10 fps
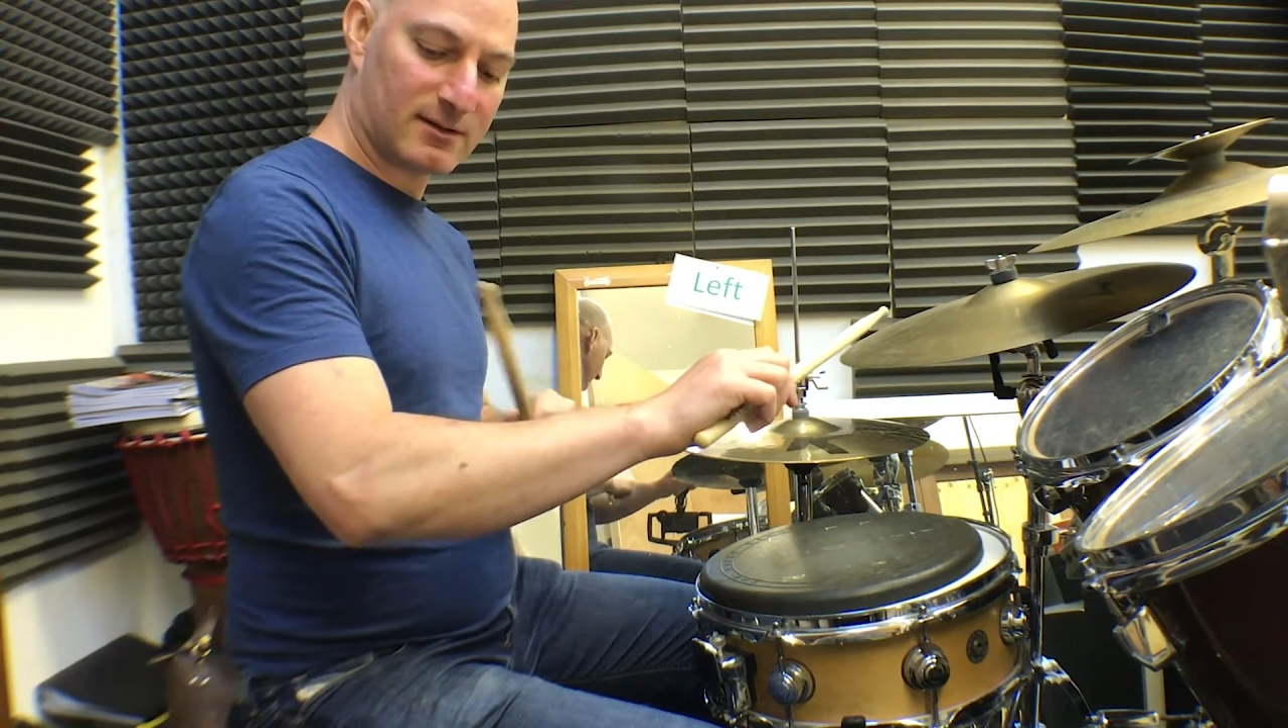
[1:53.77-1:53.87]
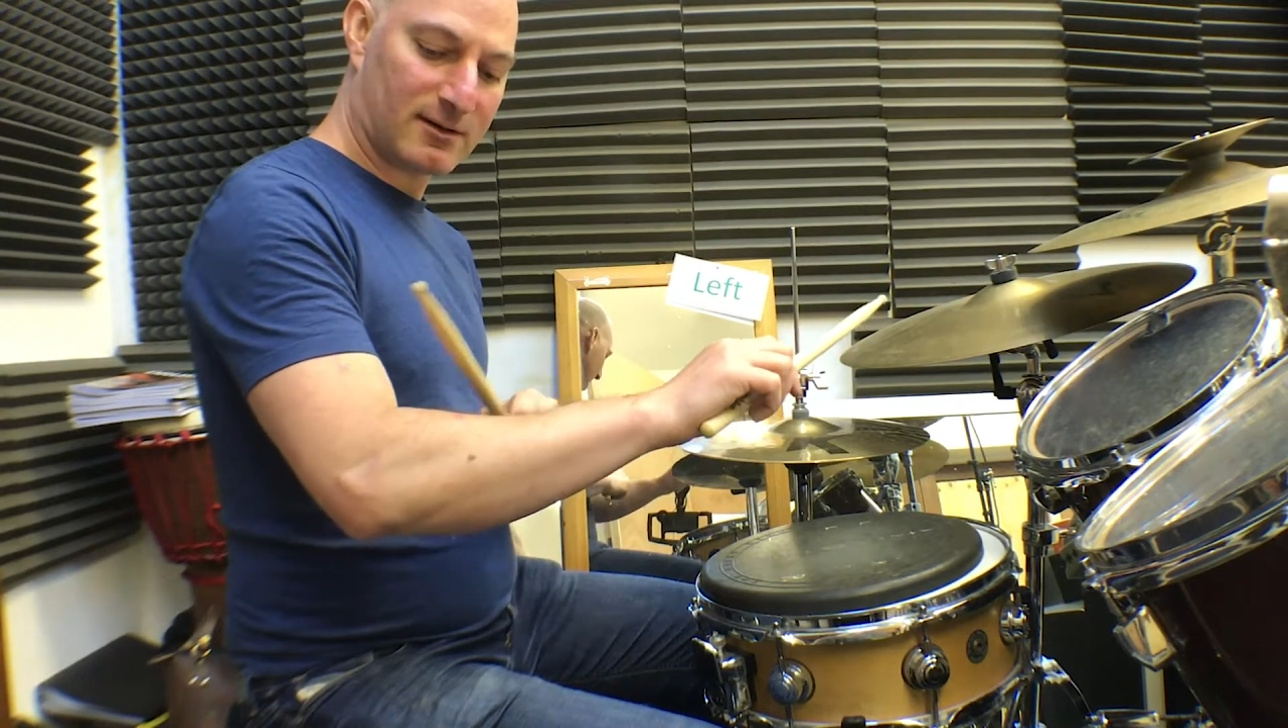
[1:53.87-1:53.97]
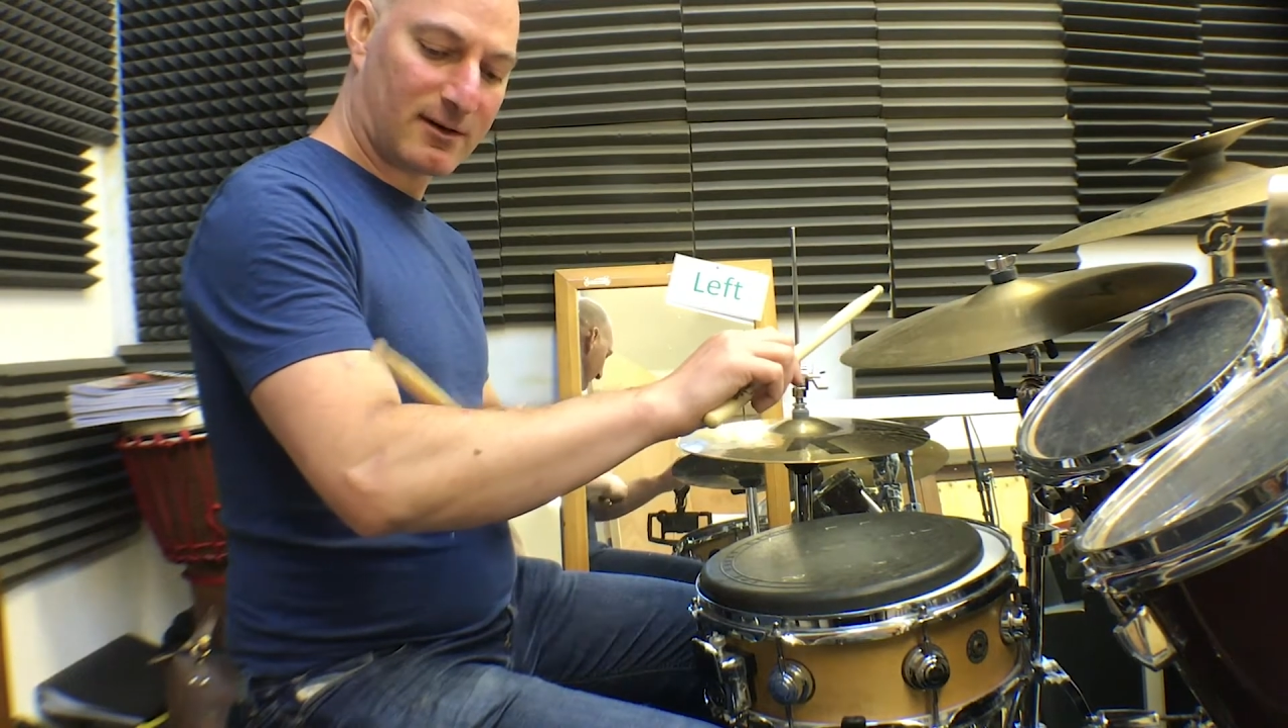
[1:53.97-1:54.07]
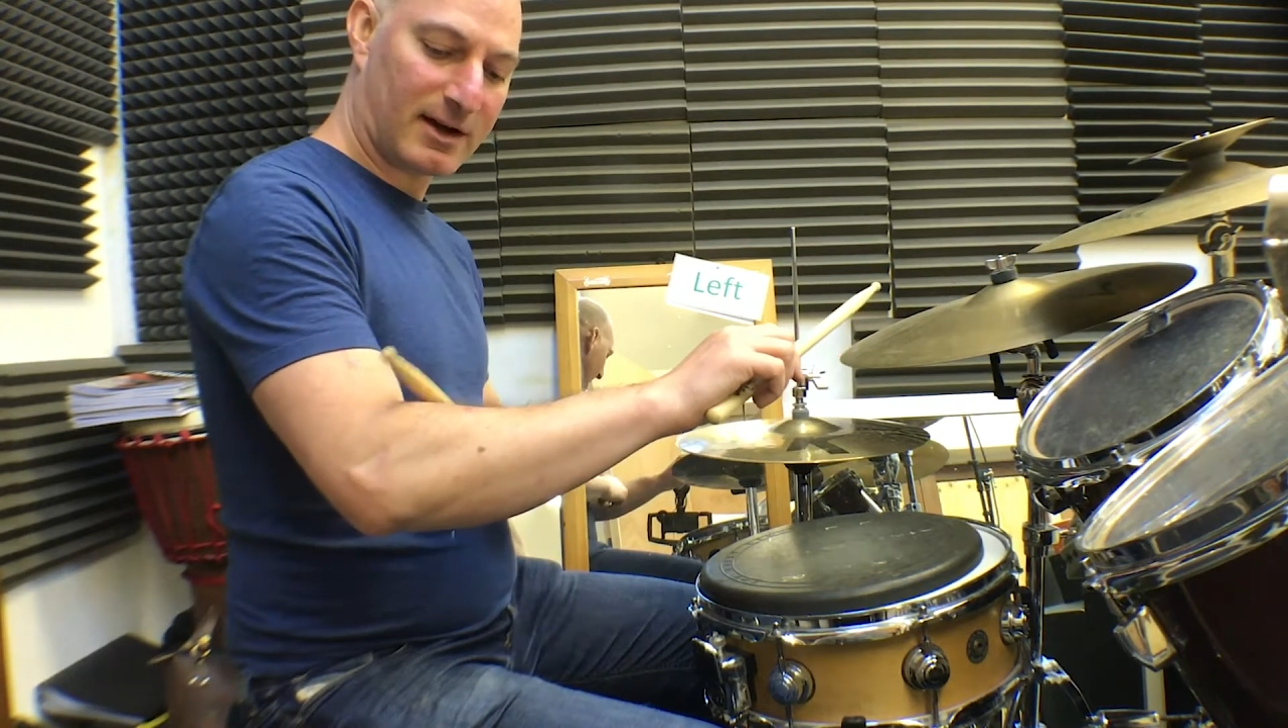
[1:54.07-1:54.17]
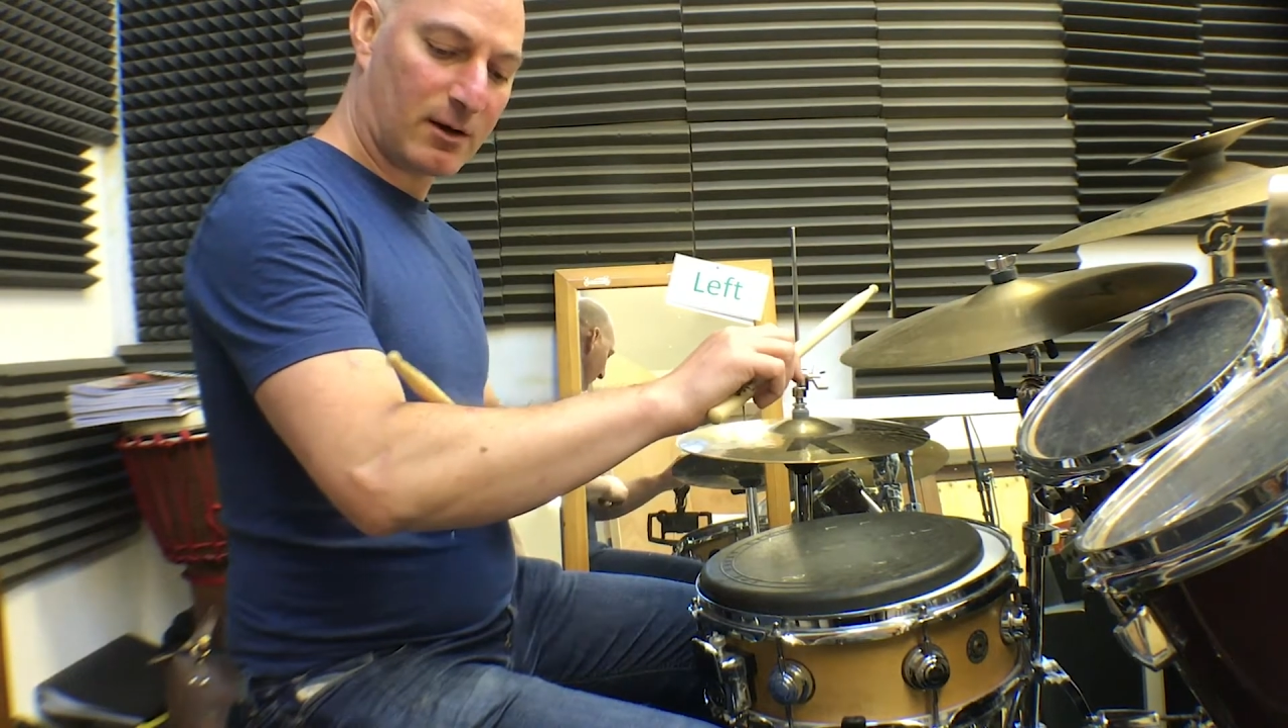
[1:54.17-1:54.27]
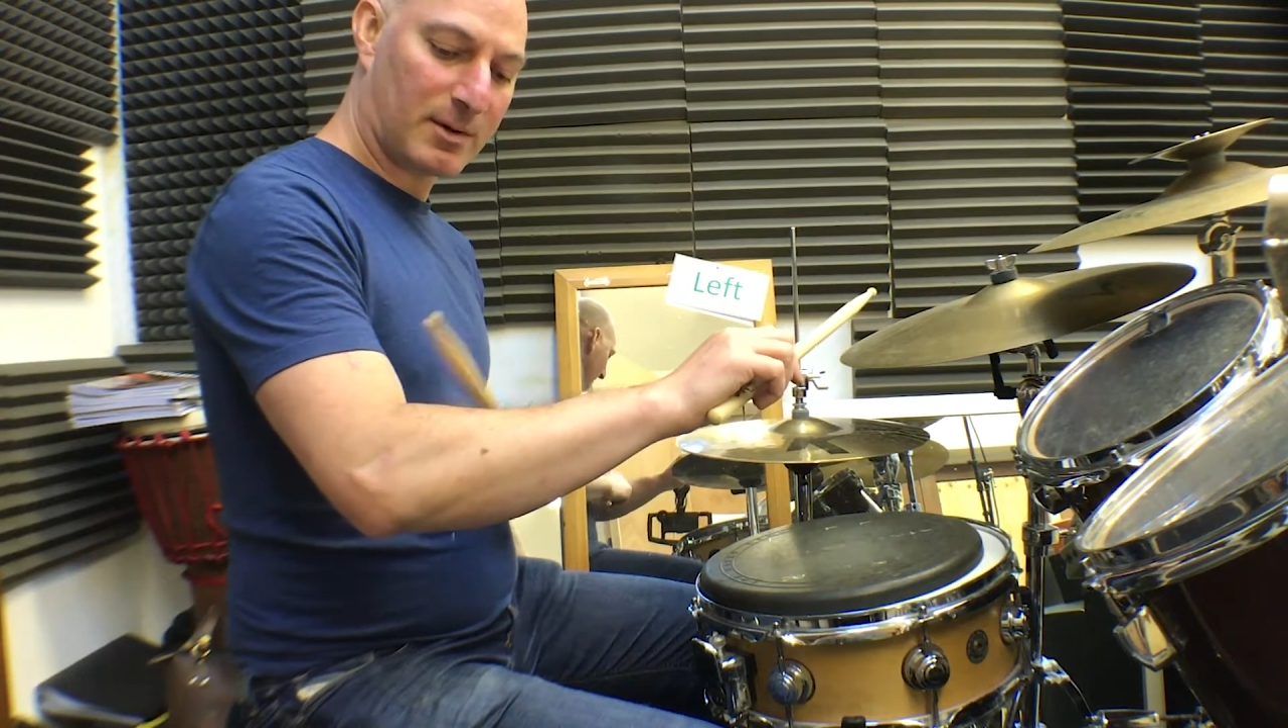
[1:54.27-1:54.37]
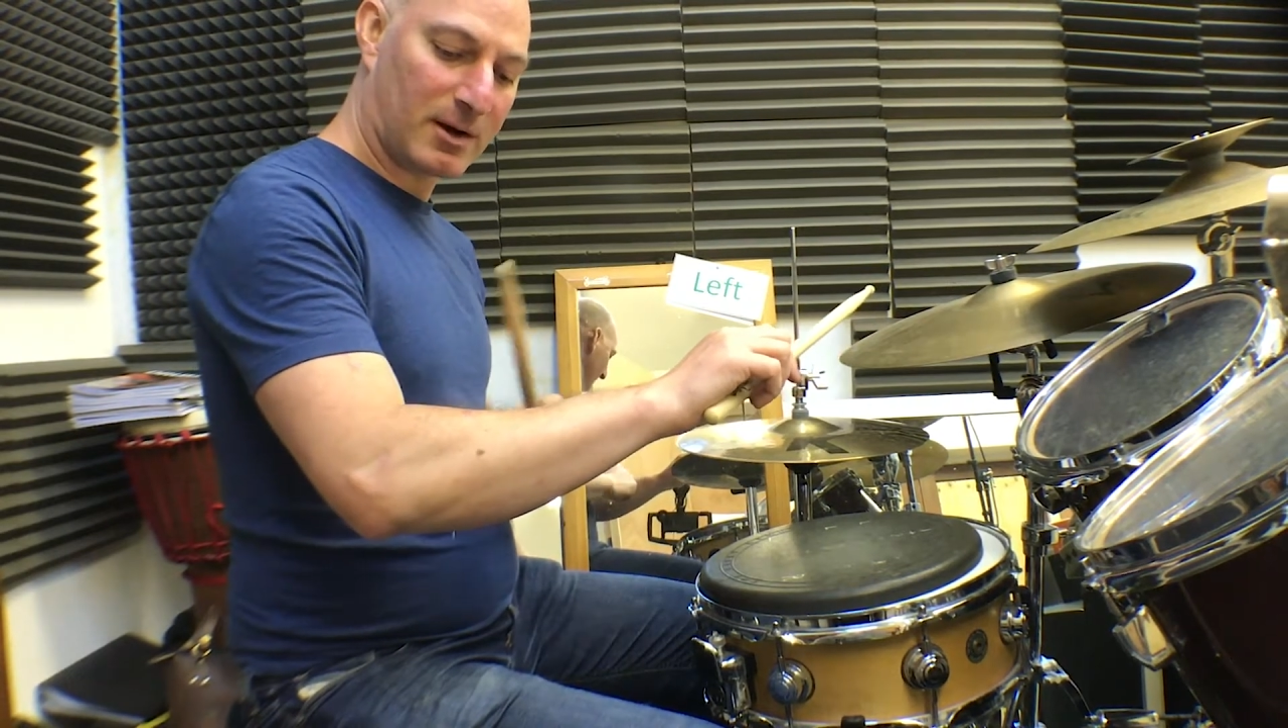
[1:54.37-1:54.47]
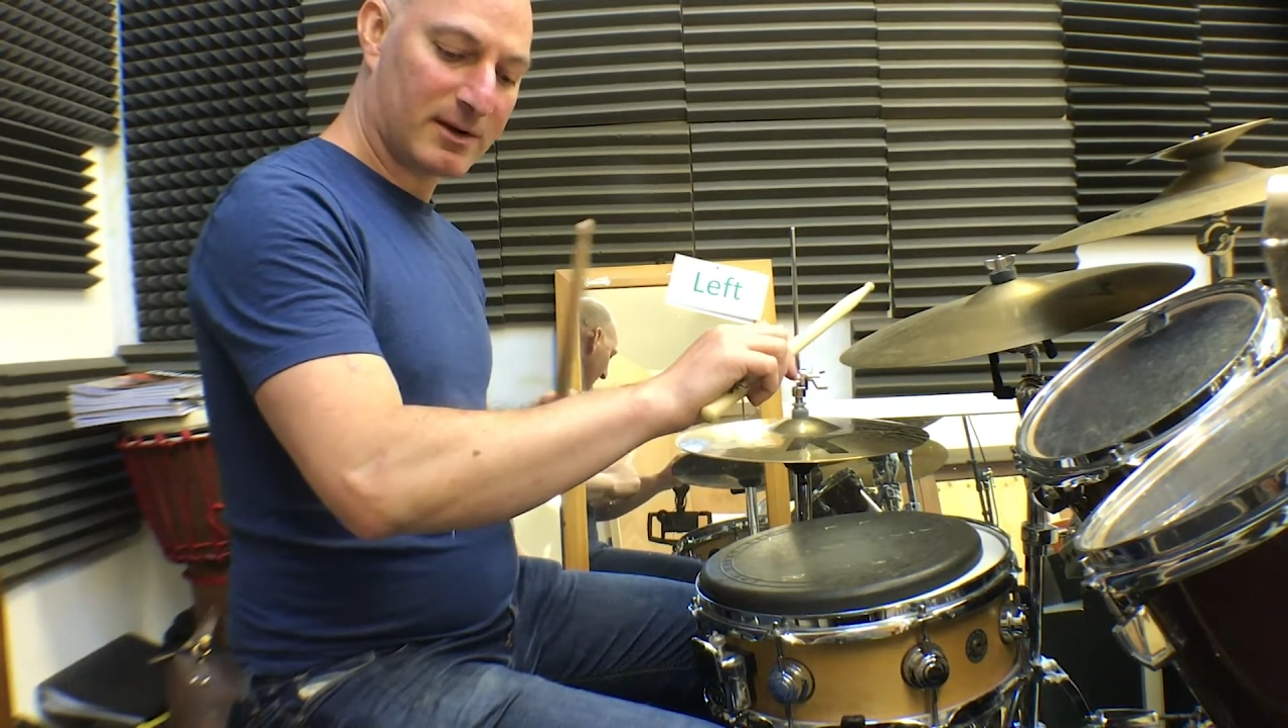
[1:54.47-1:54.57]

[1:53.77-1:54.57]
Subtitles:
or elbow